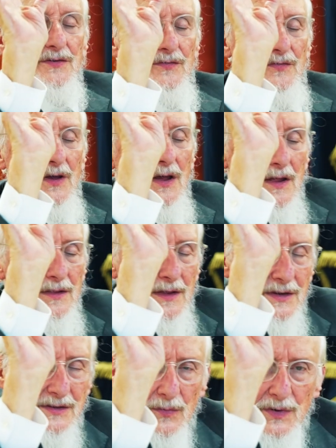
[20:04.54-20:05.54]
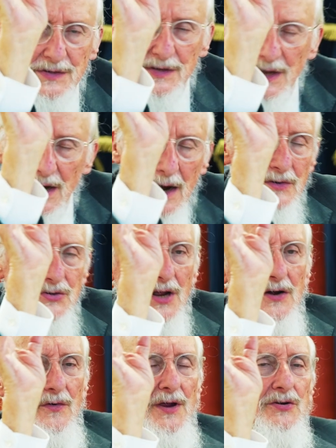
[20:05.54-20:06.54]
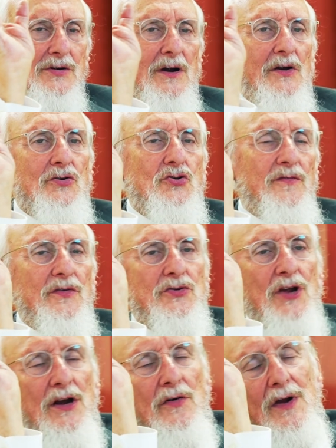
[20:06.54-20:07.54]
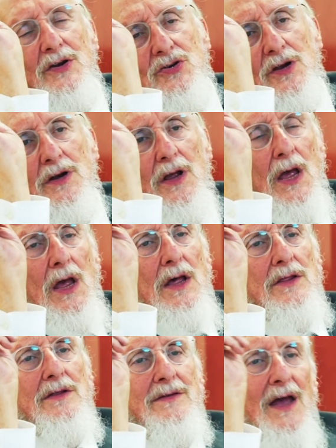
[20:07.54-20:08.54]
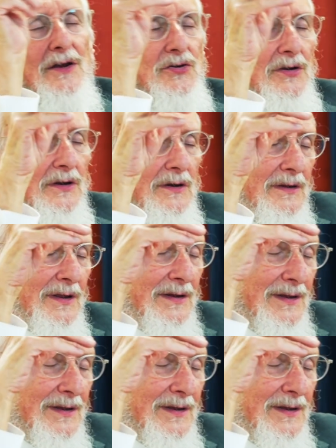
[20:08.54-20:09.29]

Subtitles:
of things that we see in our generation, our tshuva generation, the tension that